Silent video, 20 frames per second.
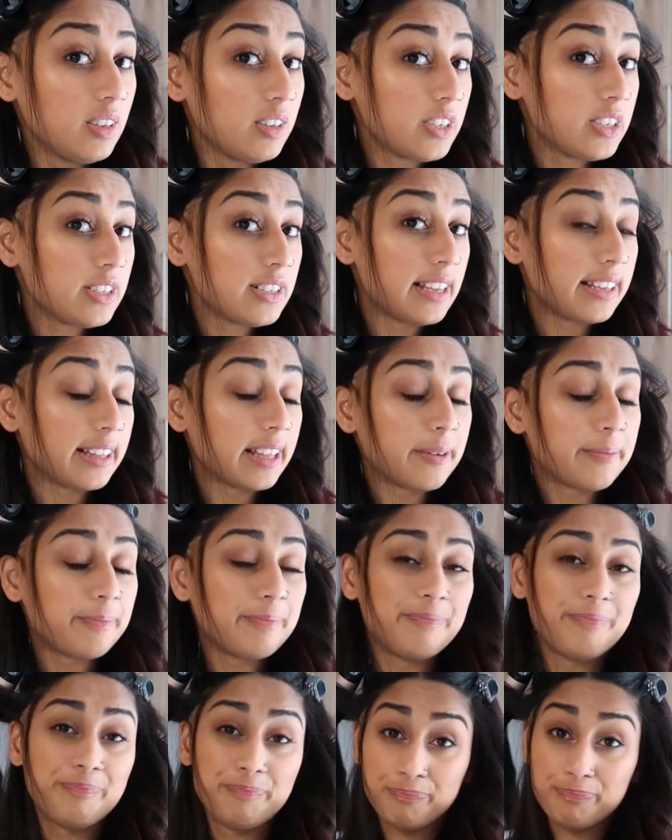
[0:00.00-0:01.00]
Just like that.
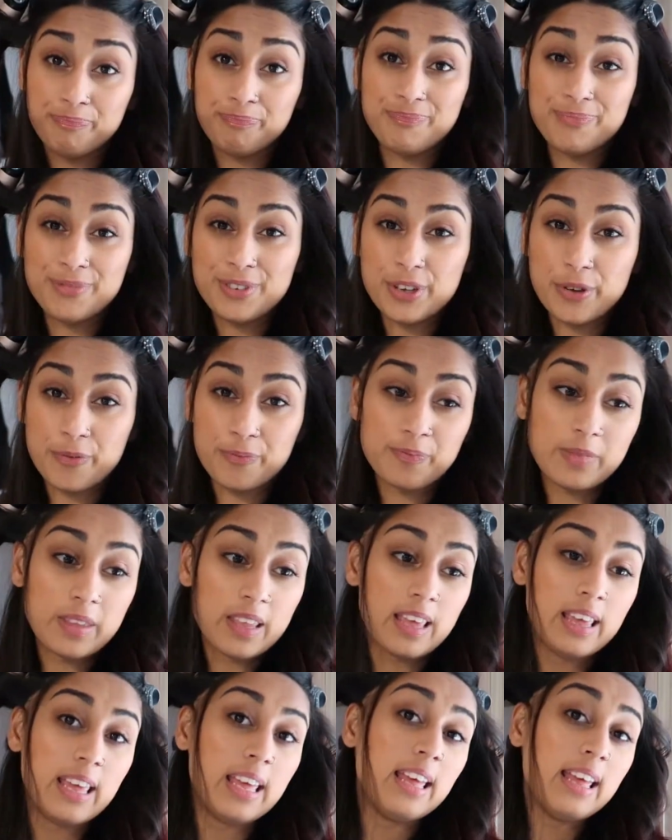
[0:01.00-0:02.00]
So
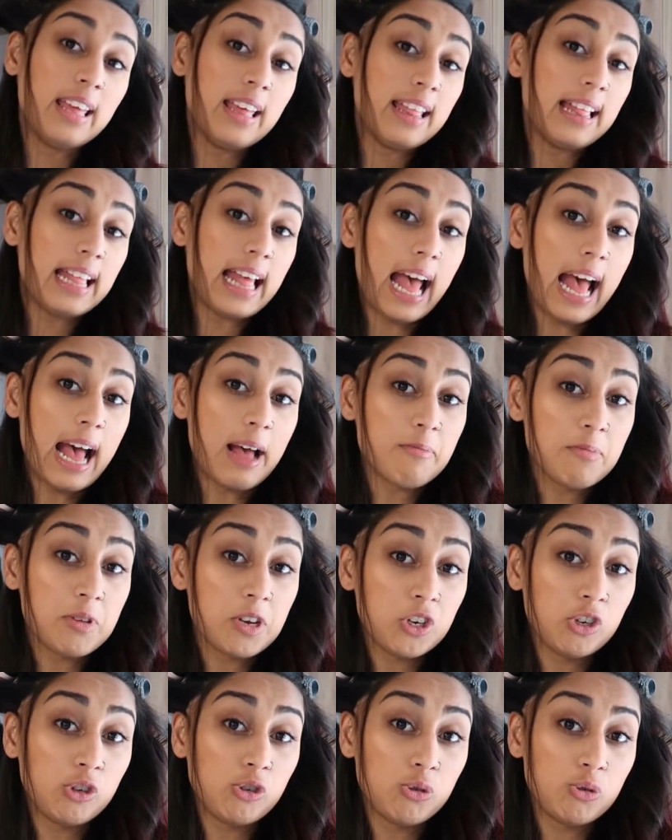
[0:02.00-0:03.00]
I'm
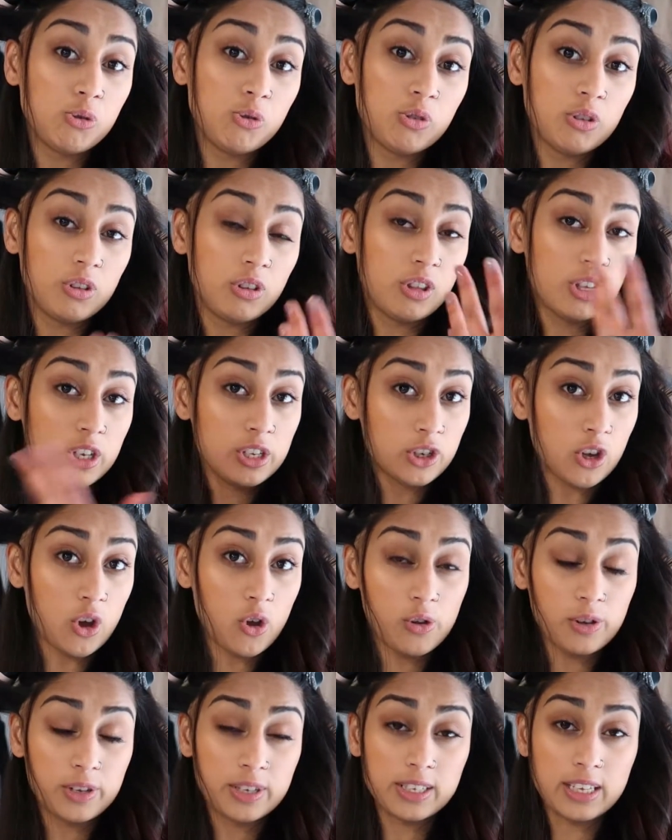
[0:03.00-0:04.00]
gonna do this
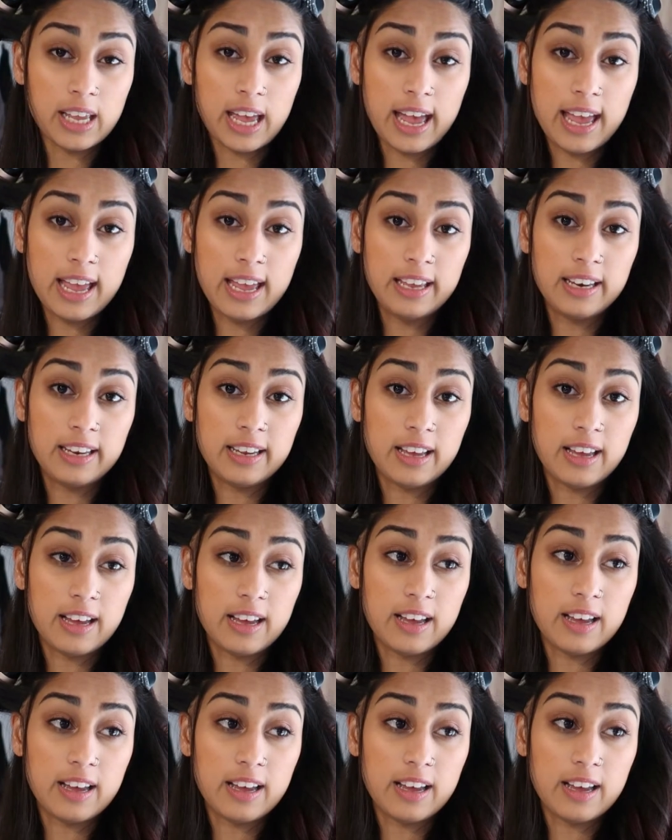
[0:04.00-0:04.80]
whole side